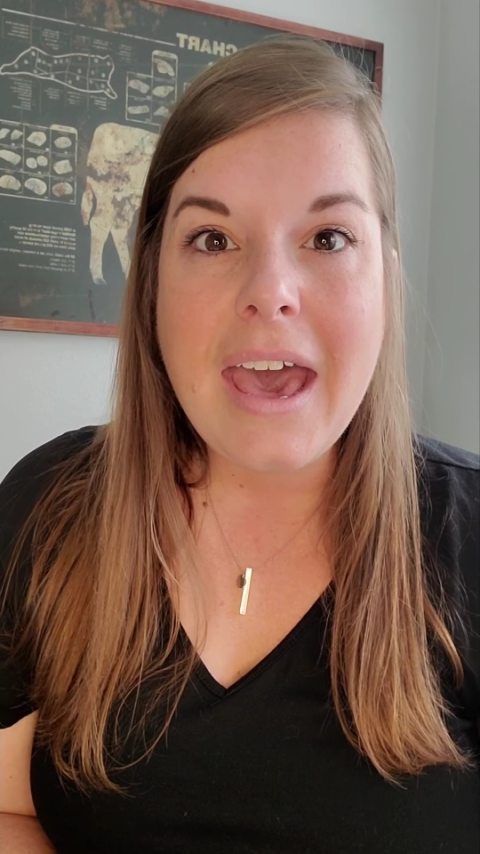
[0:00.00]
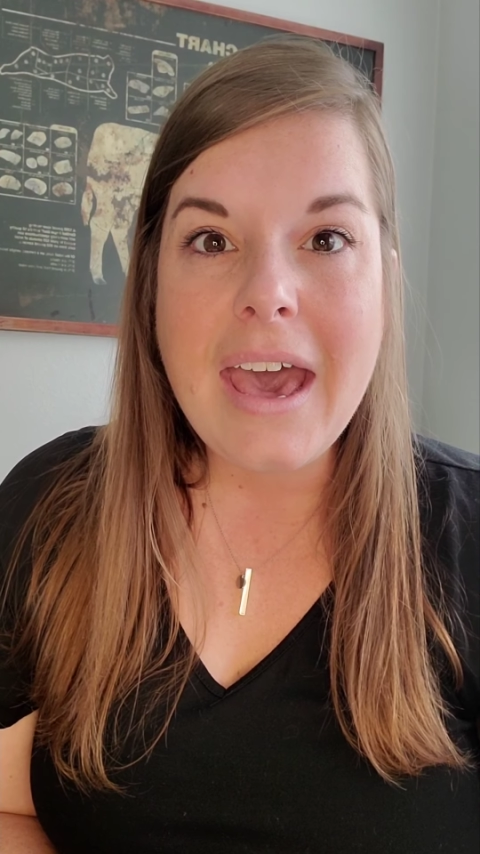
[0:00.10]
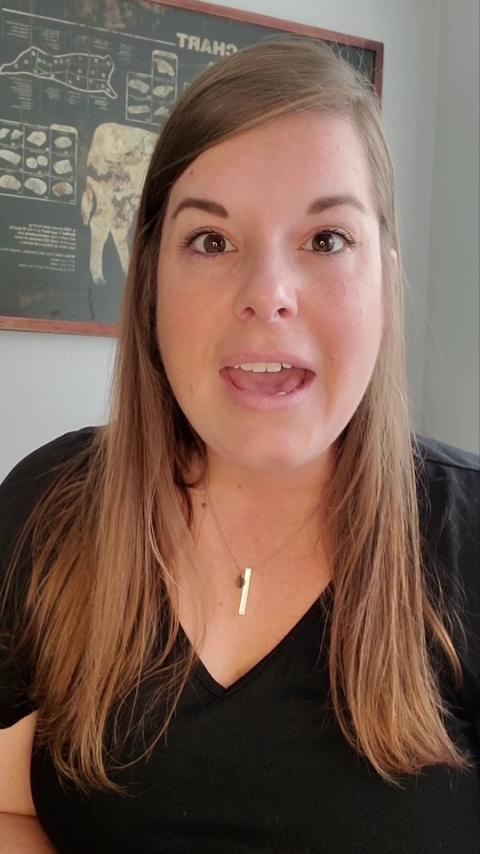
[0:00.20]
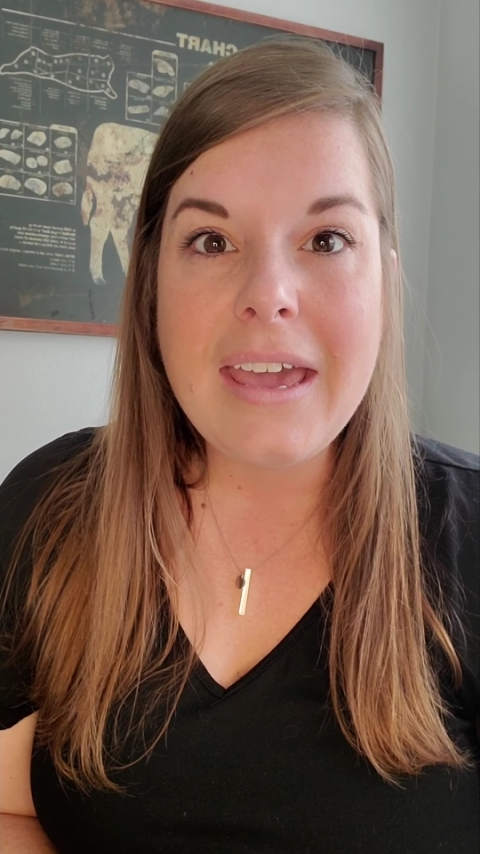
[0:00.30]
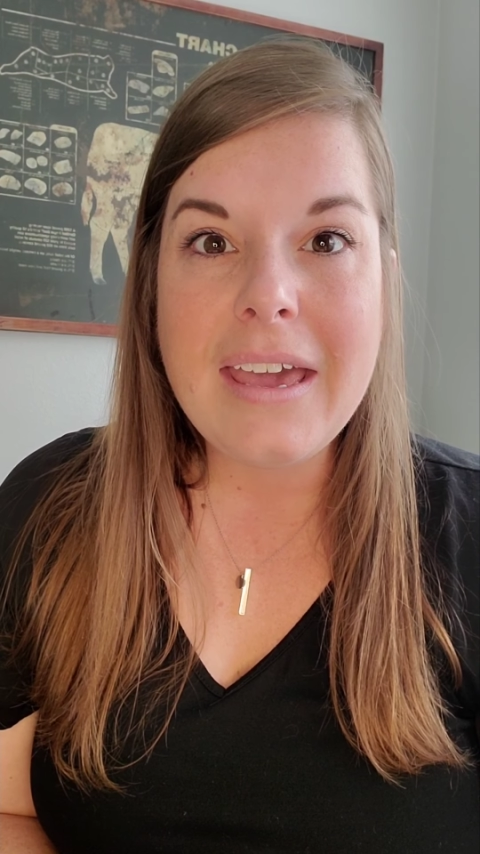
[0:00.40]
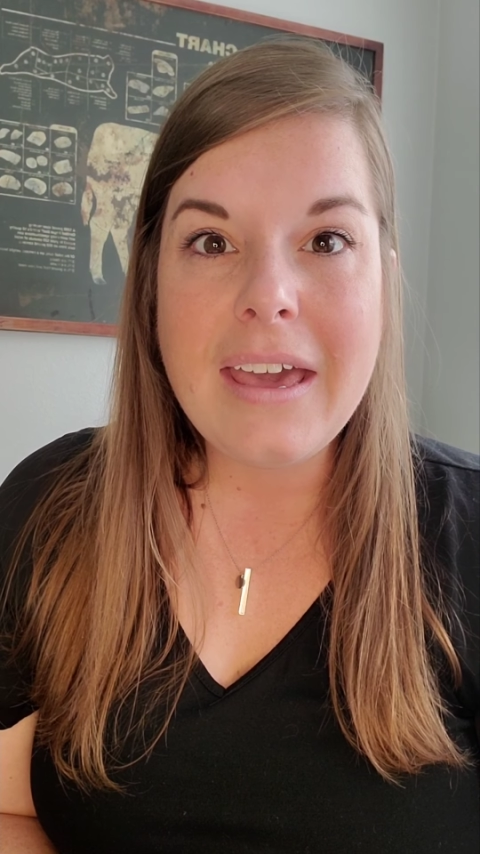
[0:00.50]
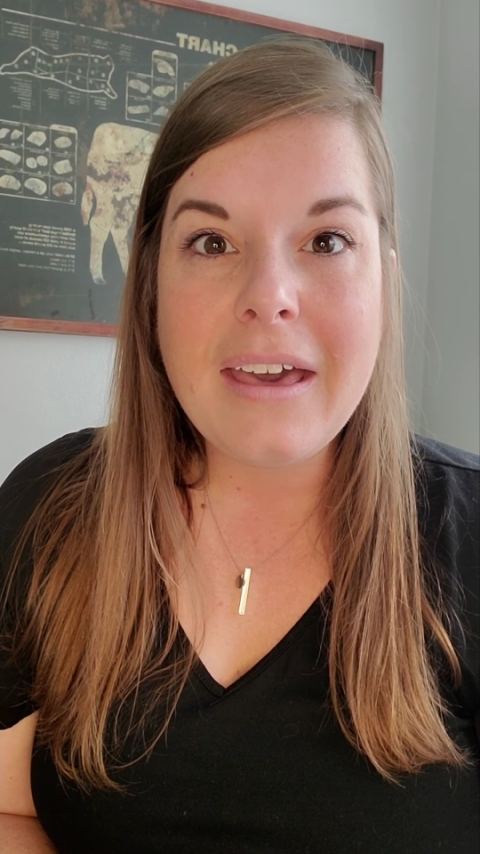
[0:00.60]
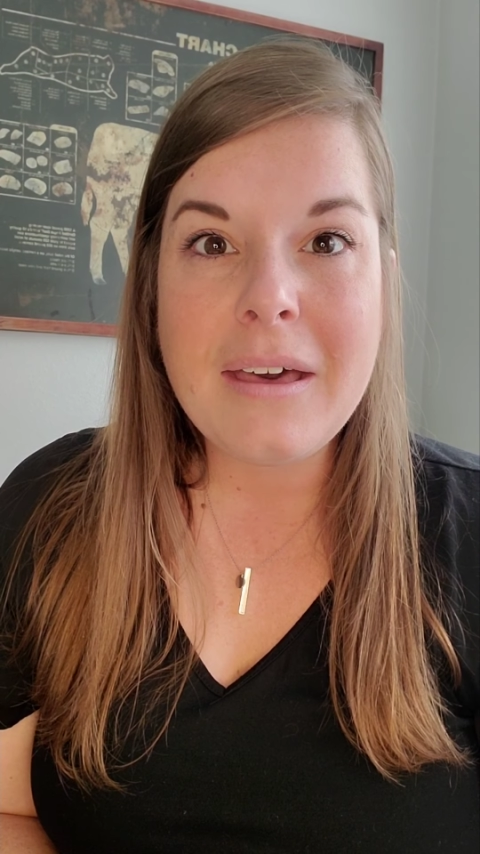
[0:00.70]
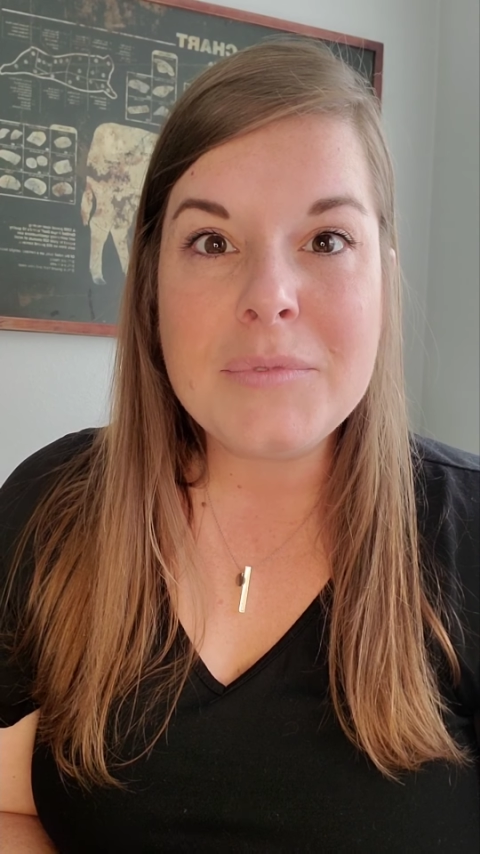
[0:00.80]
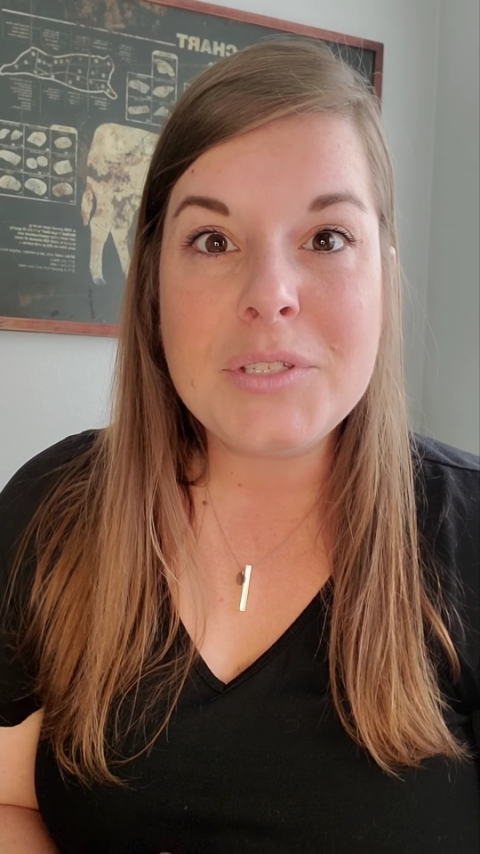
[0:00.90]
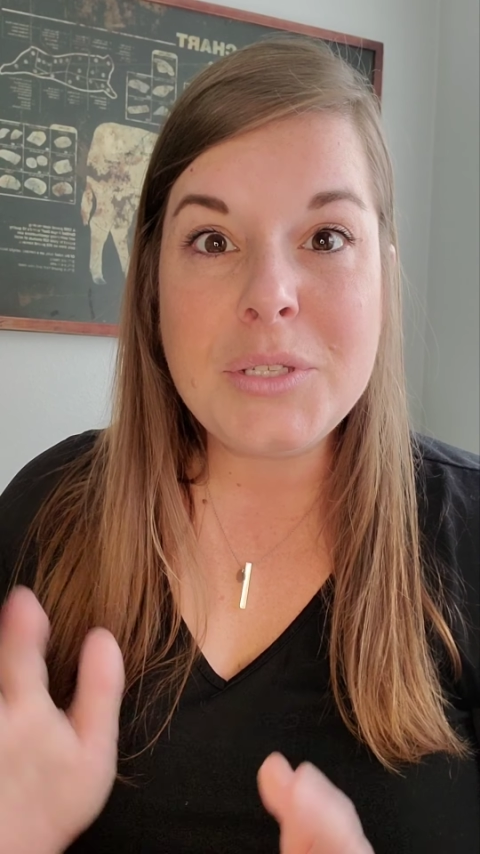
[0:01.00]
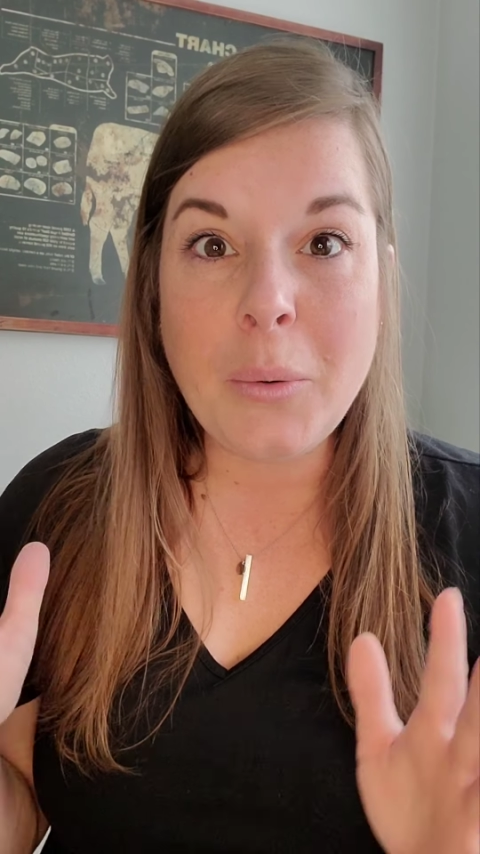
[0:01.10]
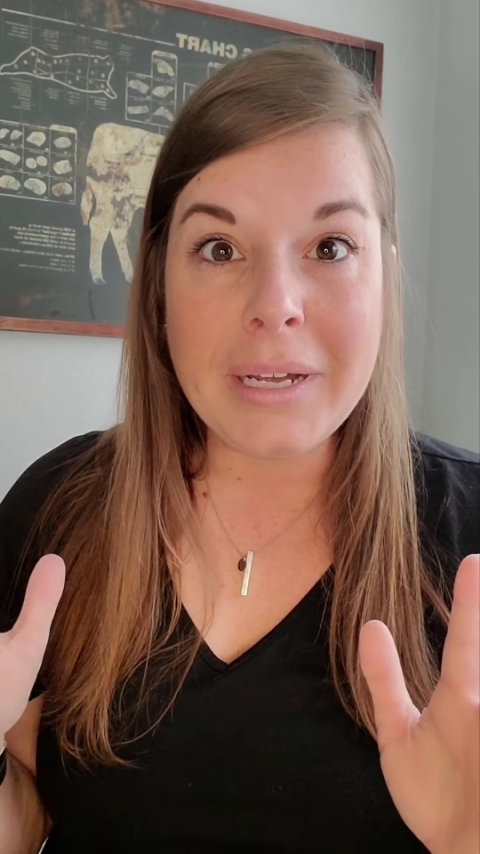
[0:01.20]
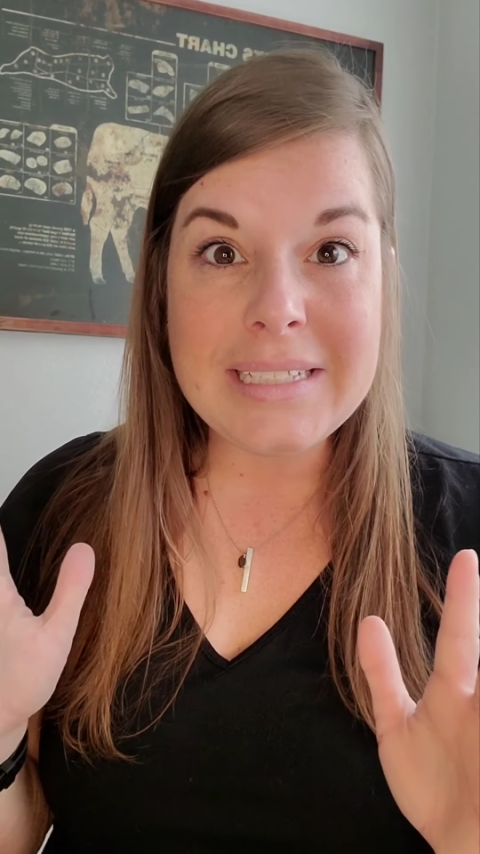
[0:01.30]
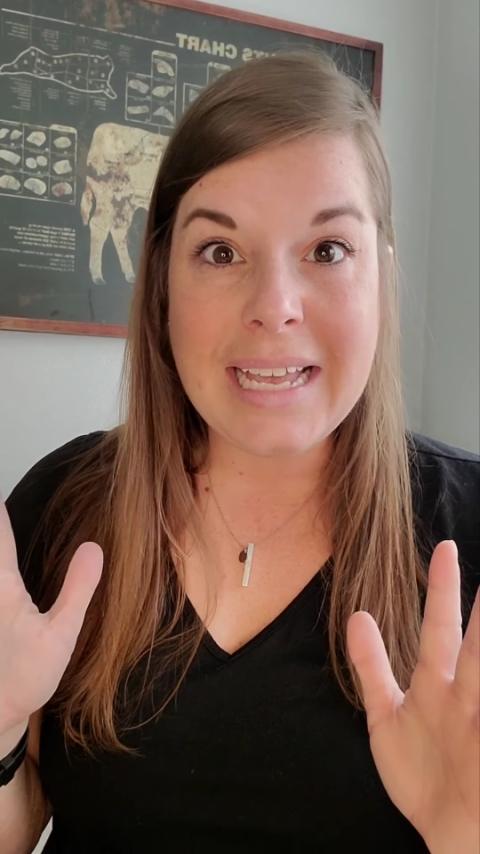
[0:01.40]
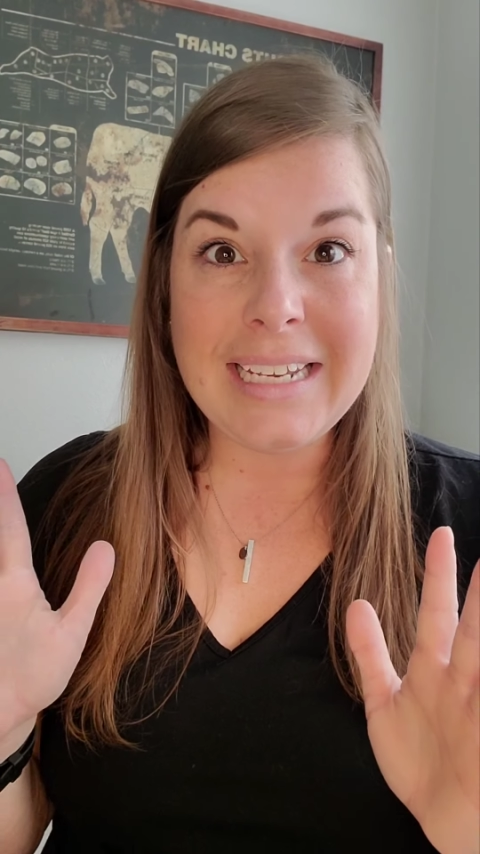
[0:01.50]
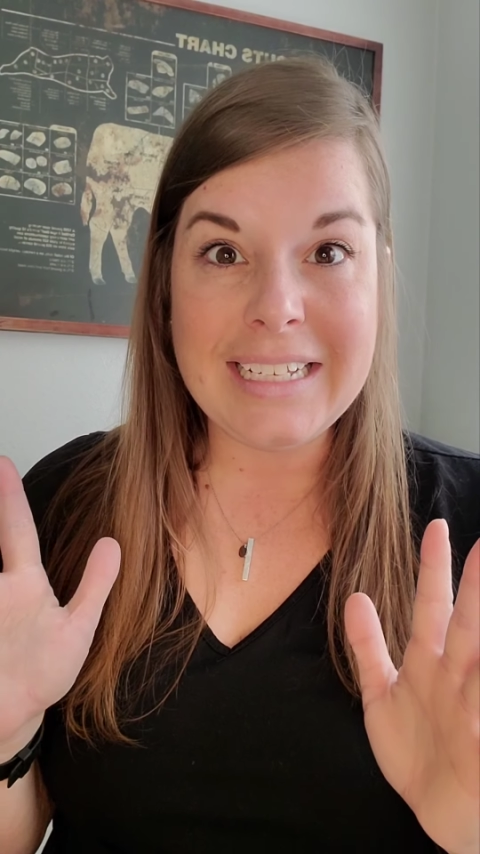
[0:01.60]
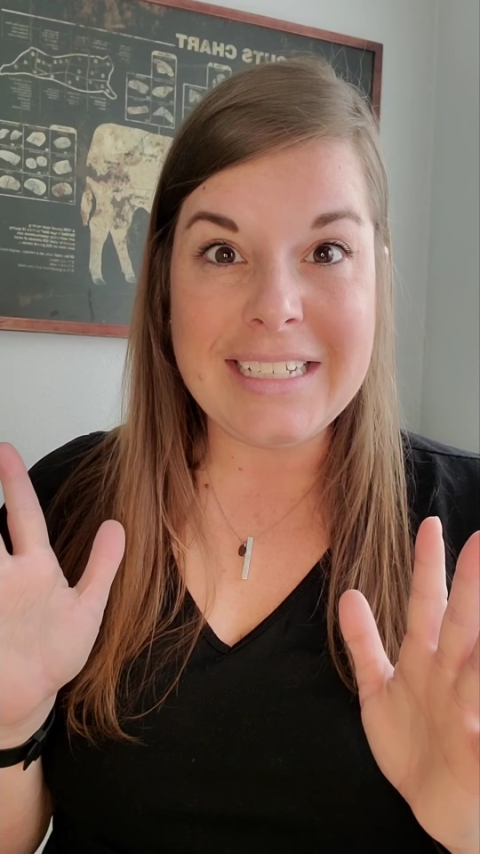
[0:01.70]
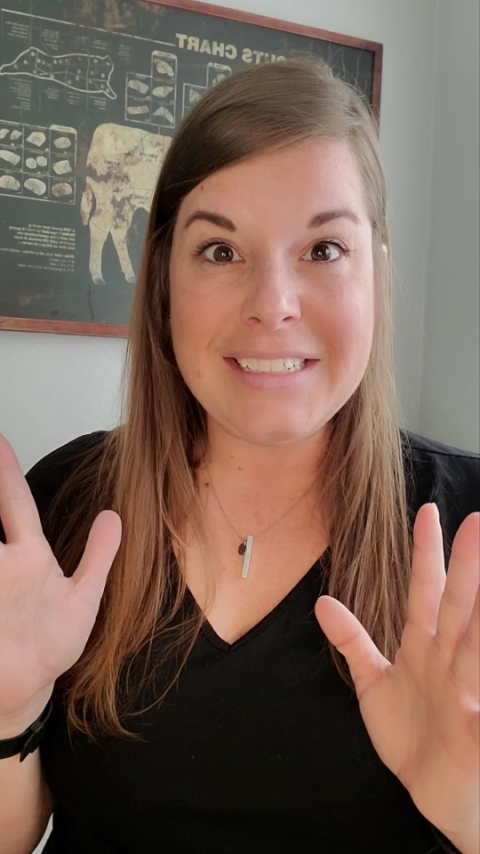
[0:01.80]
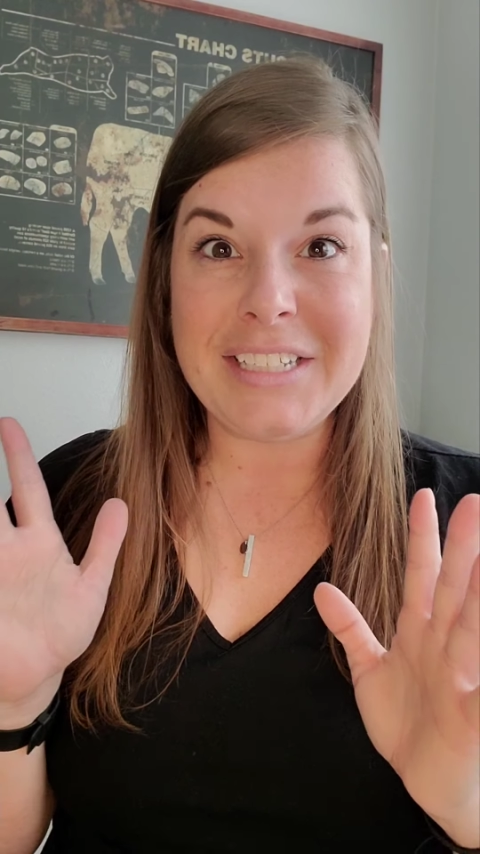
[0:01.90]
I am so excited